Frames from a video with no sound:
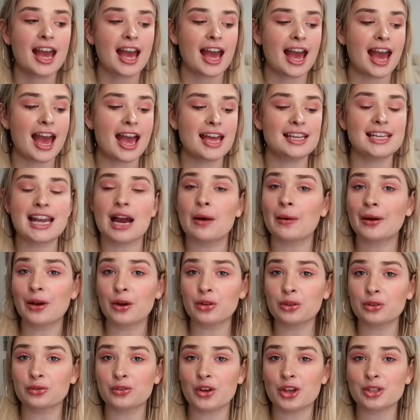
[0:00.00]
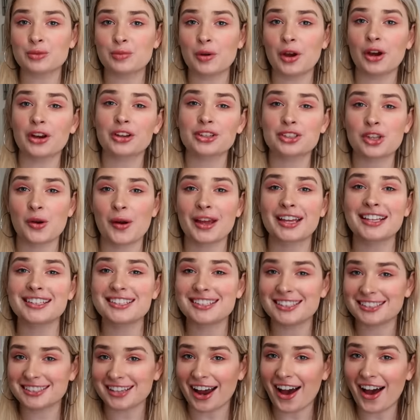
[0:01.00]
And now I own the first book, so I can
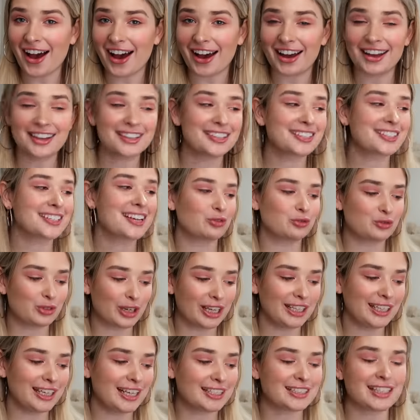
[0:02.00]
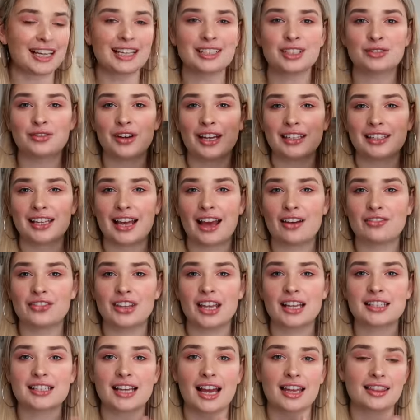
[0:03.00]
start. I'm really excited to finally have
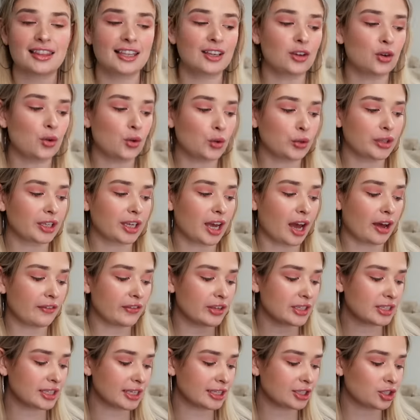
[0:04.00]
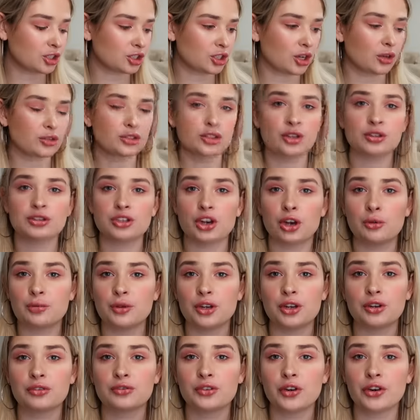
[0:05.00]
this. I think all the covers are so
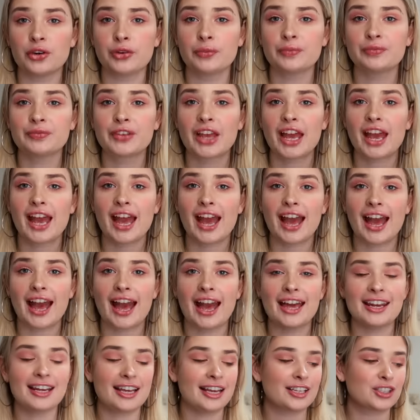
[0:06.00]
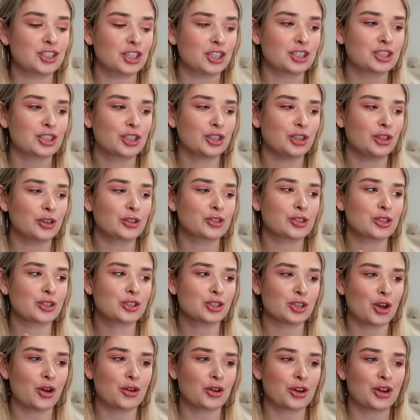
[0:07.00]
beautiful, and it just looks
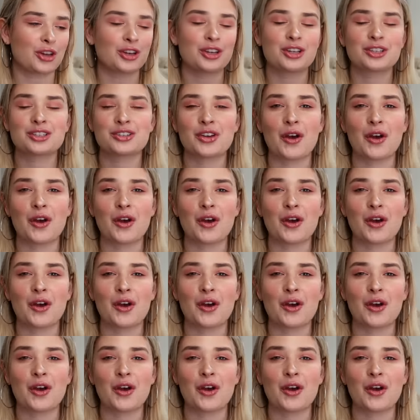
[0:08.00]
so good.